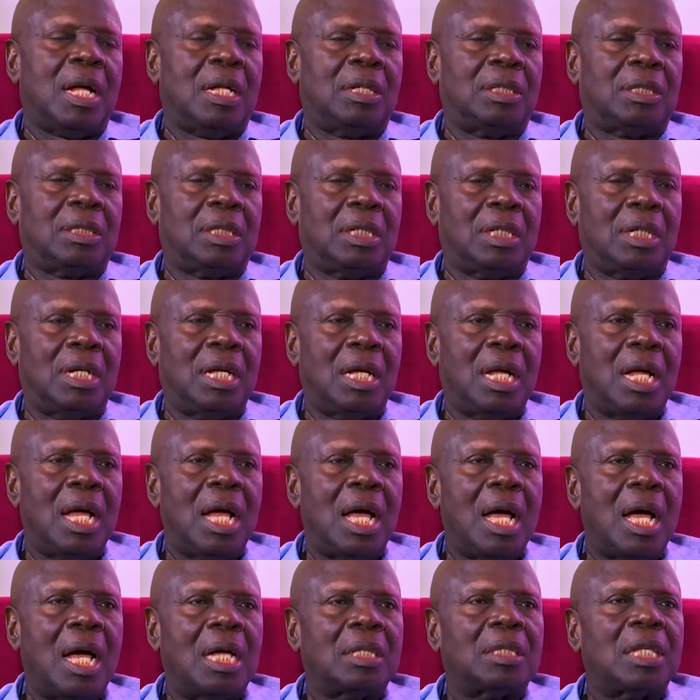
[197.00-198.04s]
country
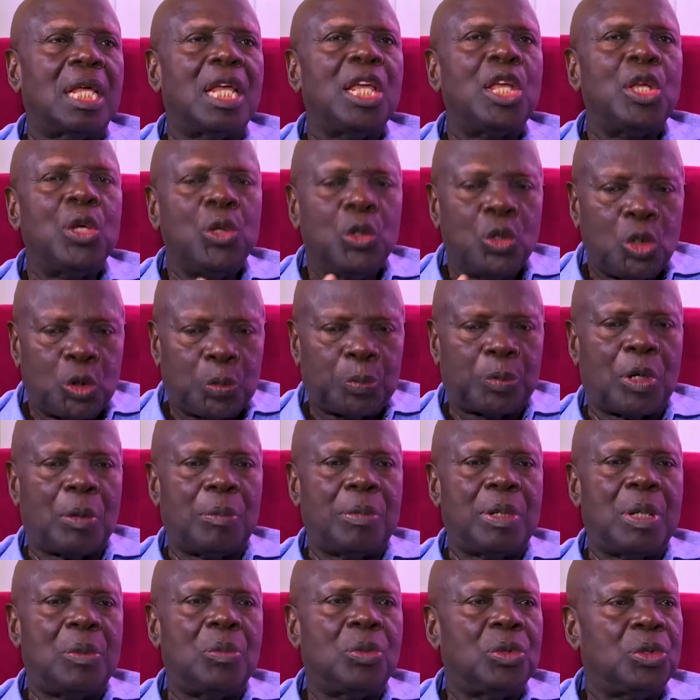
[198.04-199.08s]
has a huge
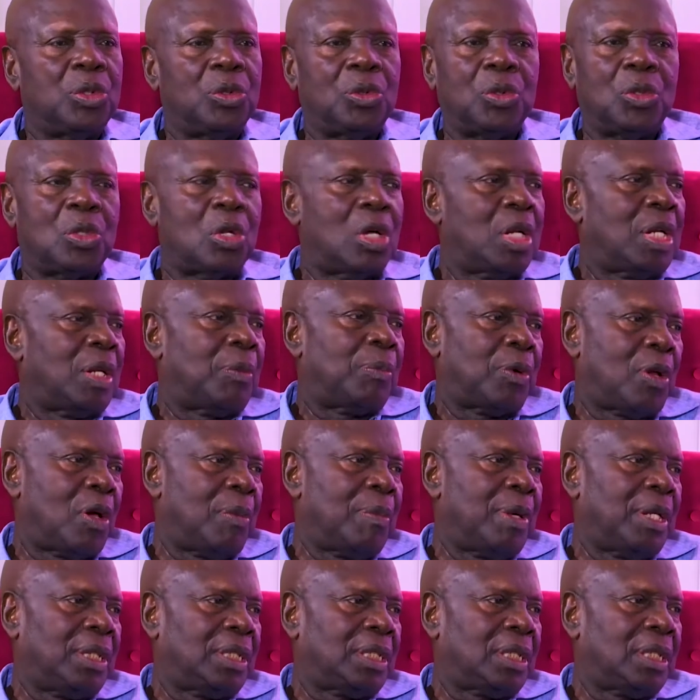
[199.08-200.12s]
problem with youth
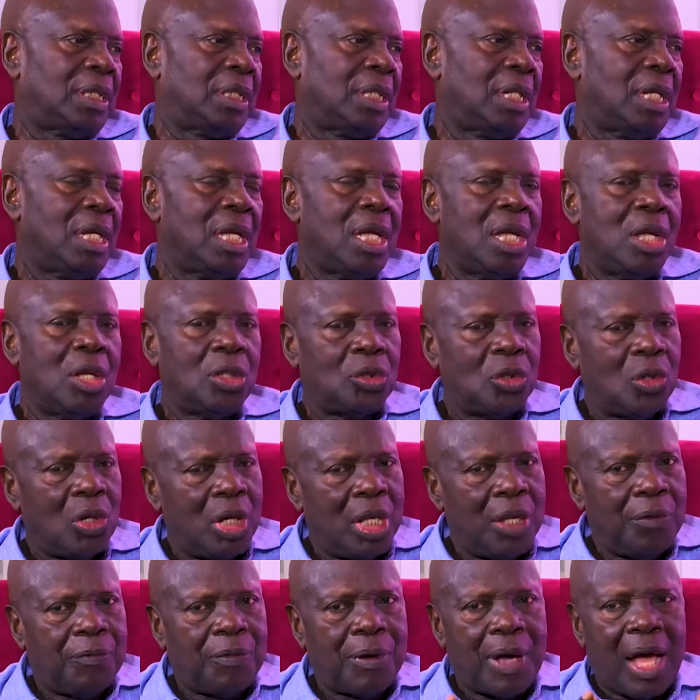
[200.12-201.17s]
unemployment. So
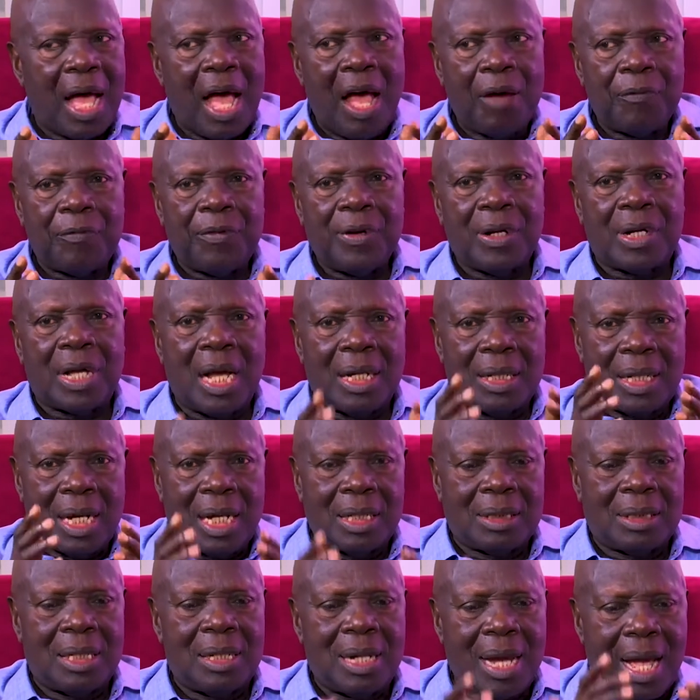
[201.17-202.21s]
if Africa
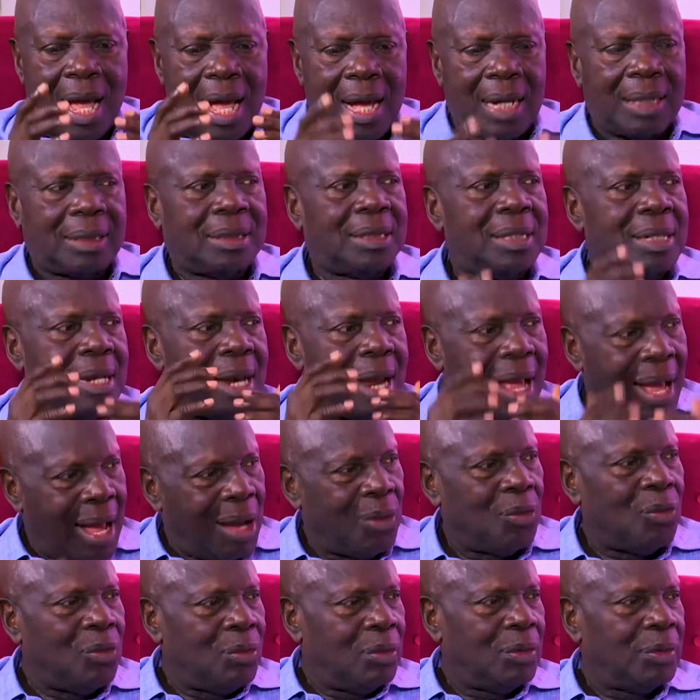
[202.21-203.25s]
doesn't act
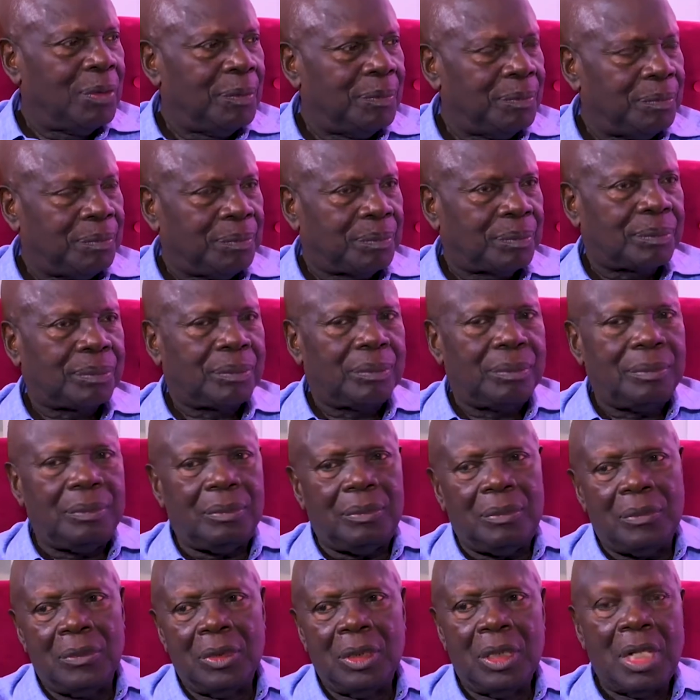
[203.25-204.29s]
now,
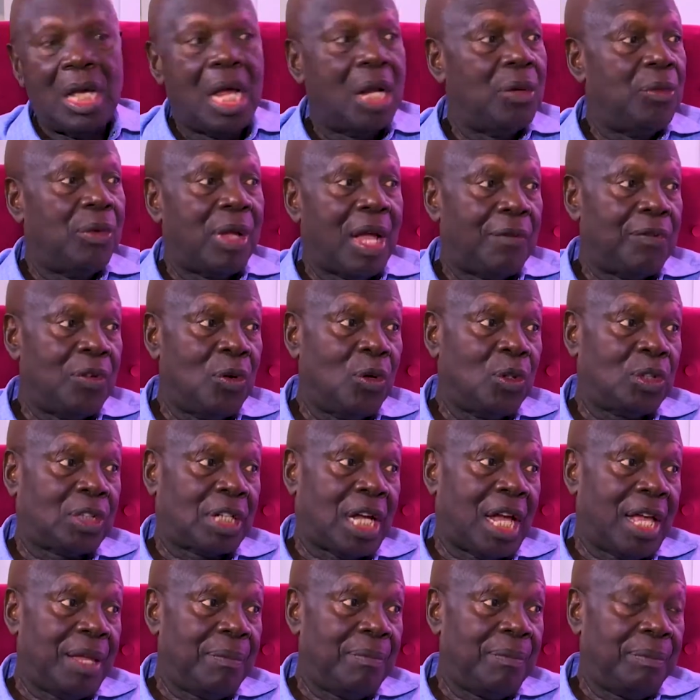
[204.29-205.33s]
and we have no
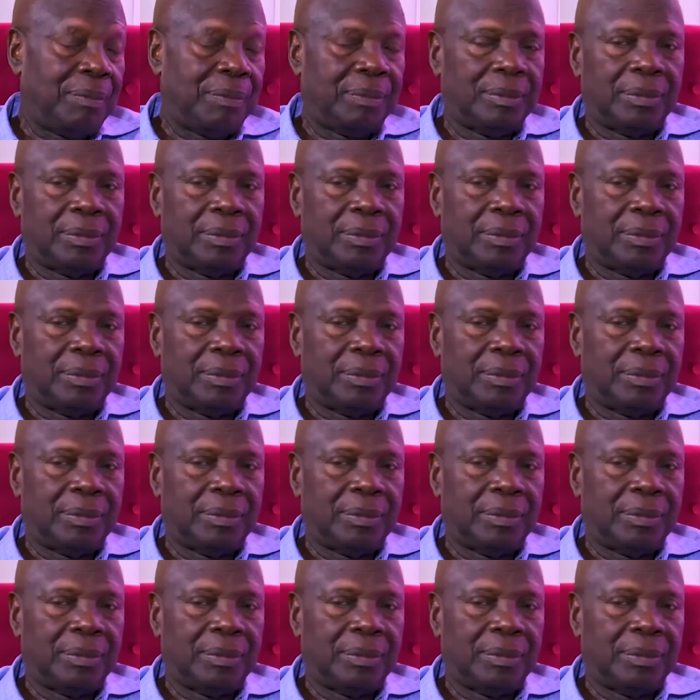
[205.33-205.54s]
time,